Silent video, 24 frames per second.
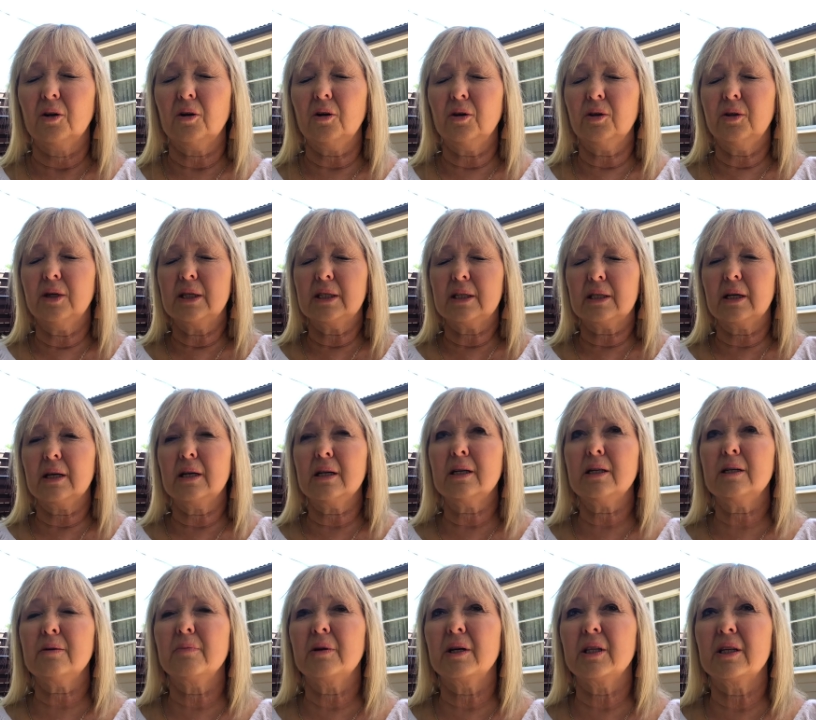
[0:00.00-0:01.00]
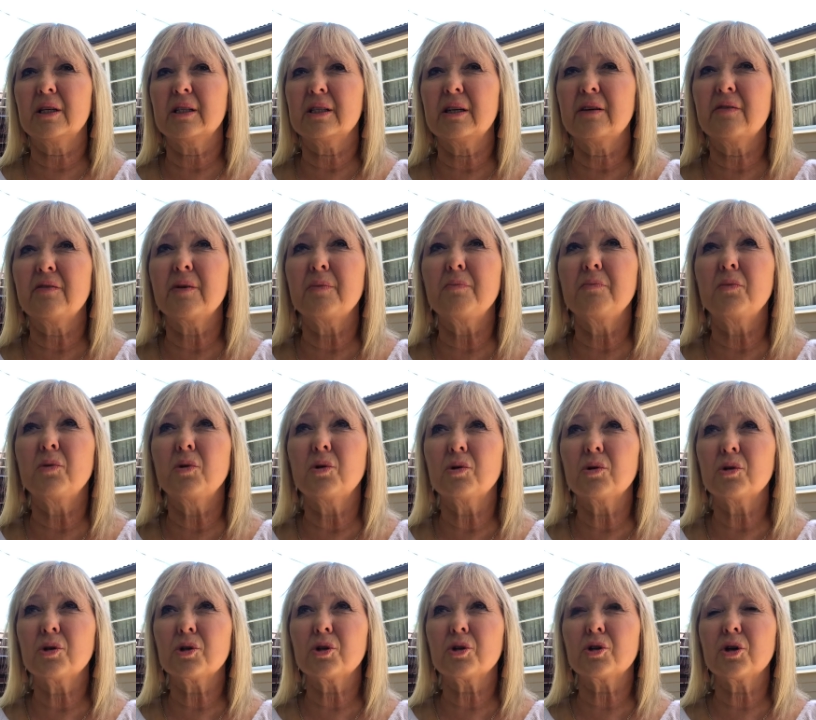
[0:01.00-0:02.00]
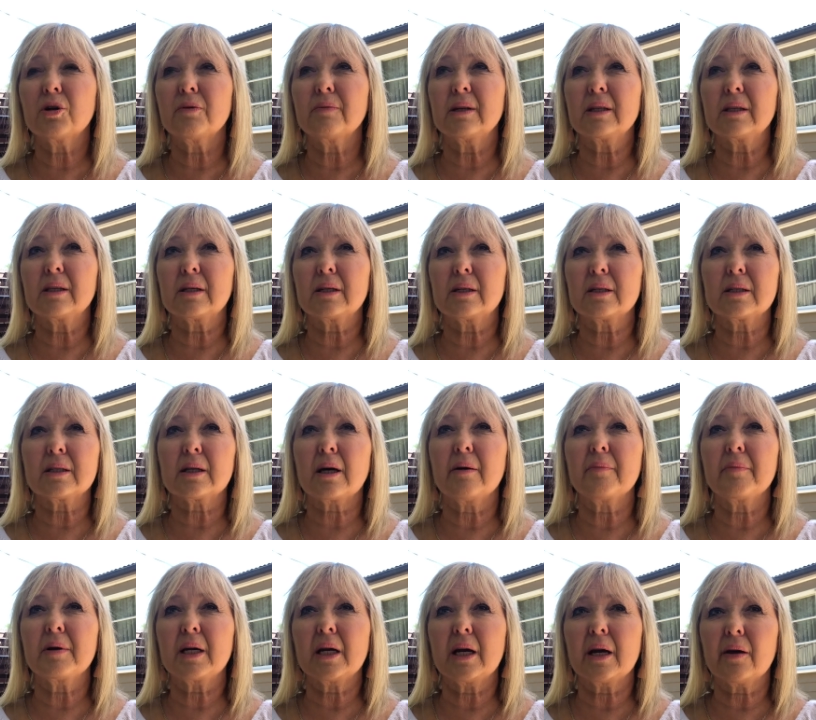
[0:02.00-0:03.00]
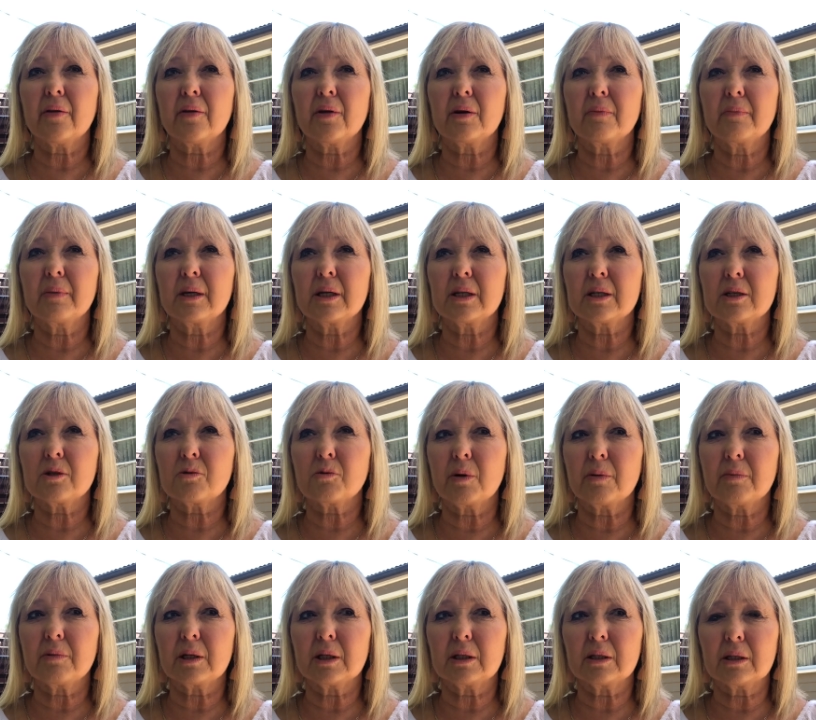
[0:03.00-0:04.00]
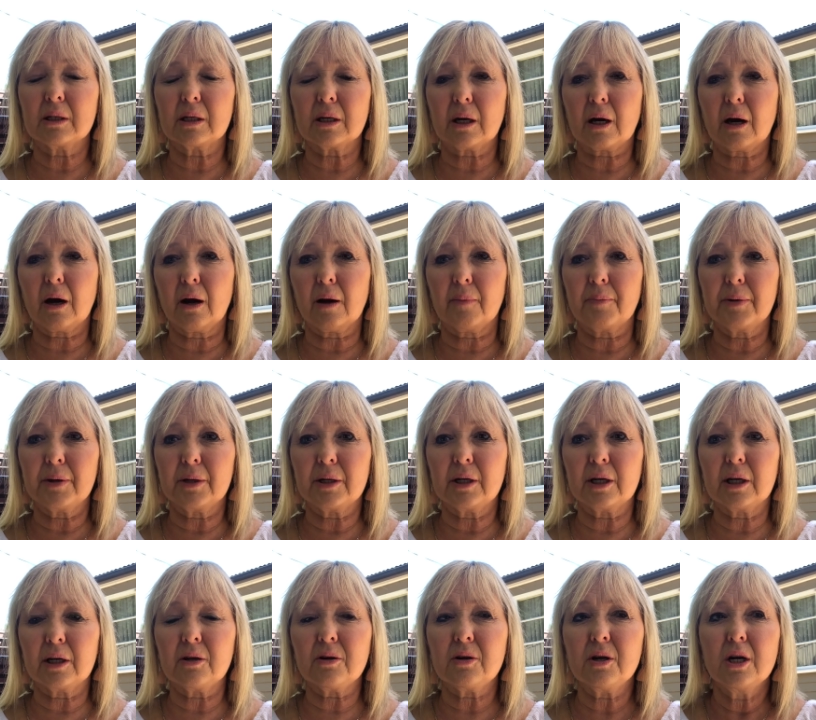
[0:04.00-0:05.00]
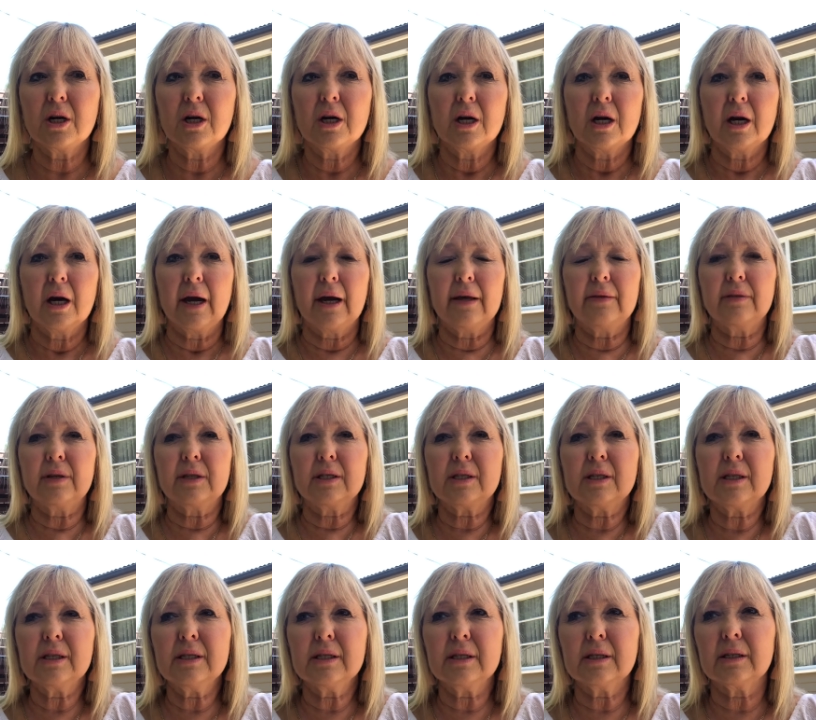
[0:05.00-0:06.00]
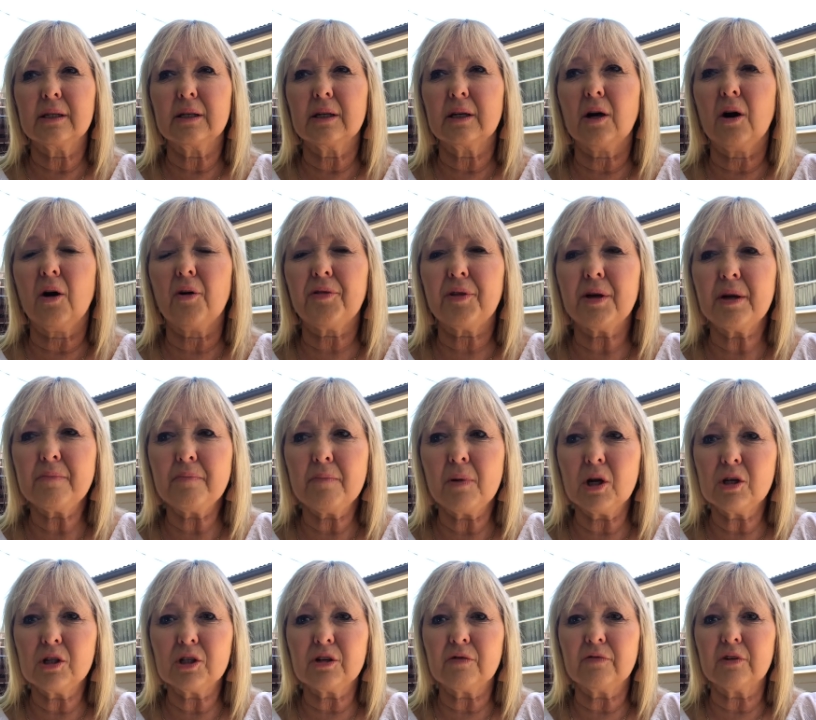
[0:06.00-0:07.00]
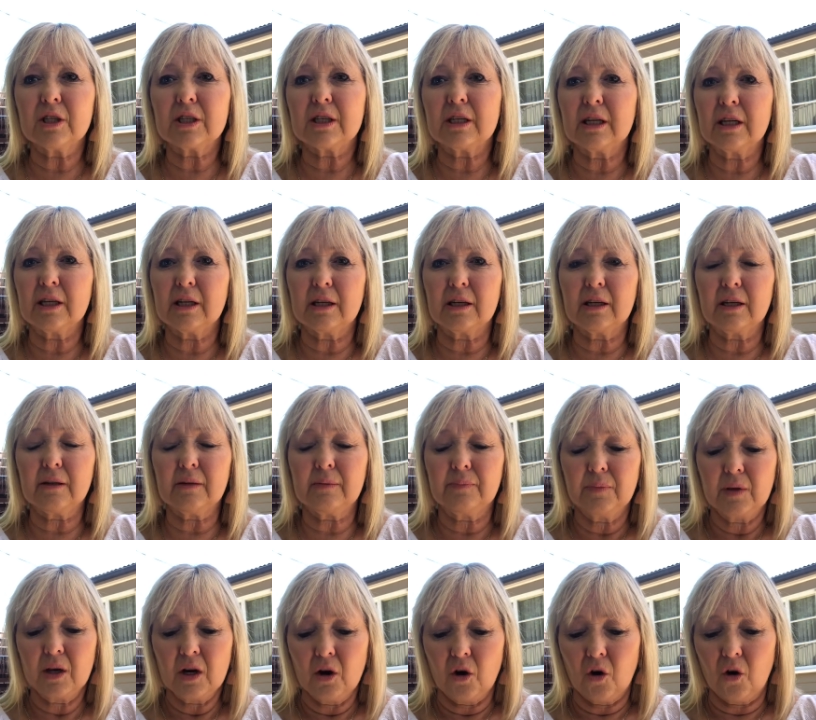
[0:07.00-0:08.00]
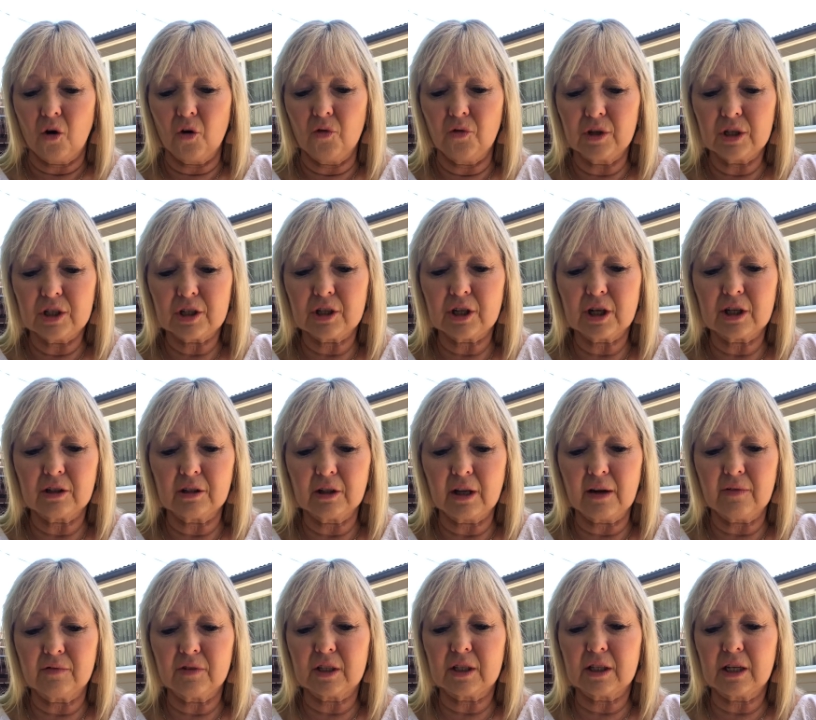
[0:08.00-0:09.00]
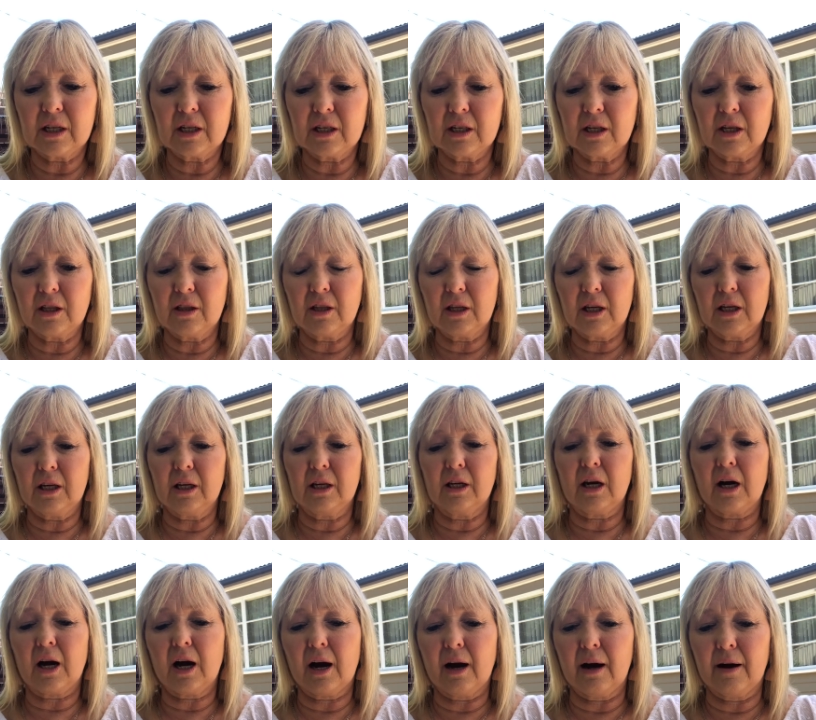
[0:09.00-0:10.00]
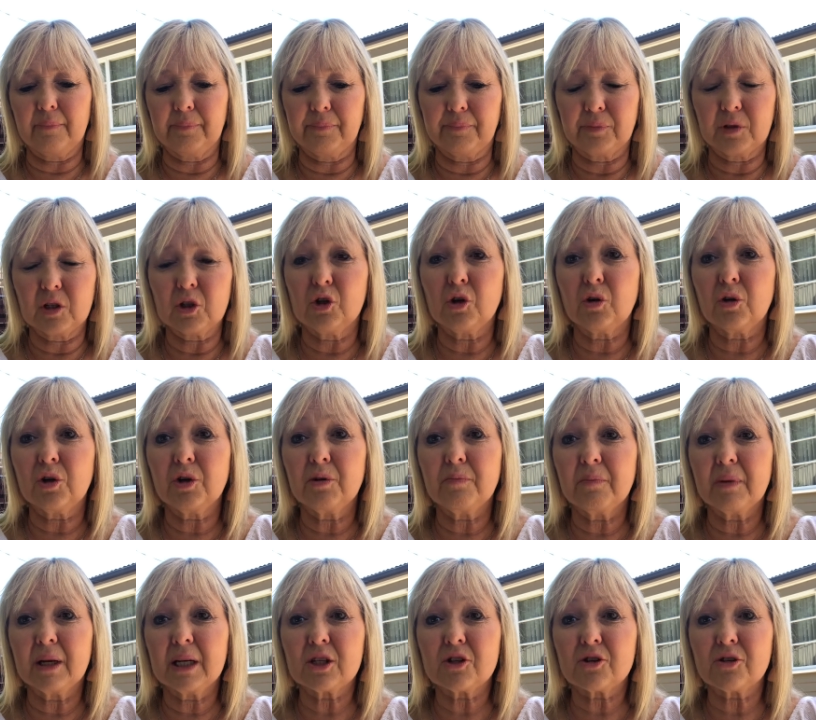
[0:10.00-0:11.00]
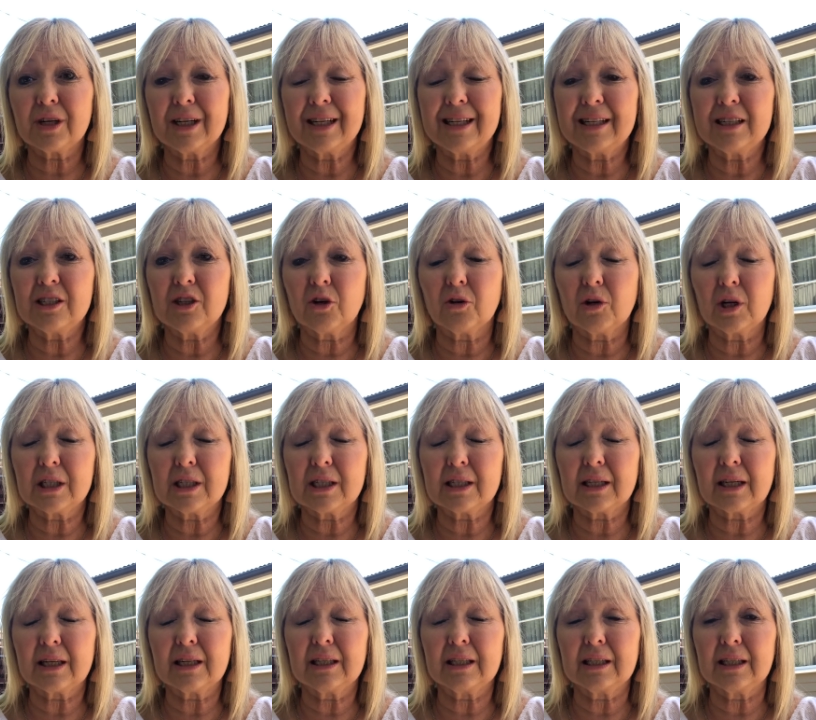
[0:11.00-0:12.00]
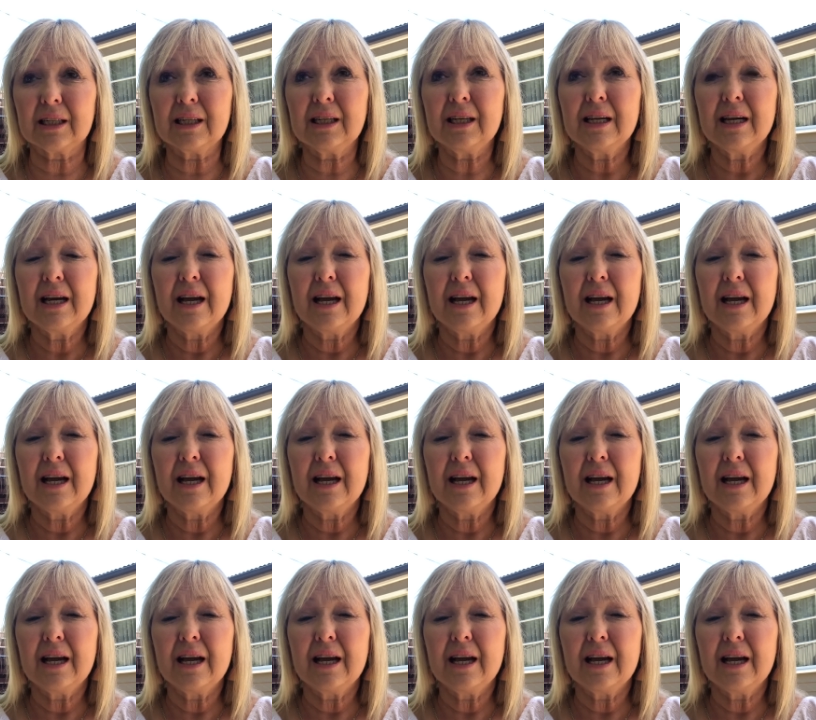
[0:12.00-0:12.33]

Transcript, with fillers: God, they're saying to me there's even more disturbing things coming out that are being swept under the carpet now. And this isn't, I think most of us here on this channel have seen the um, documentary Died Suddenly.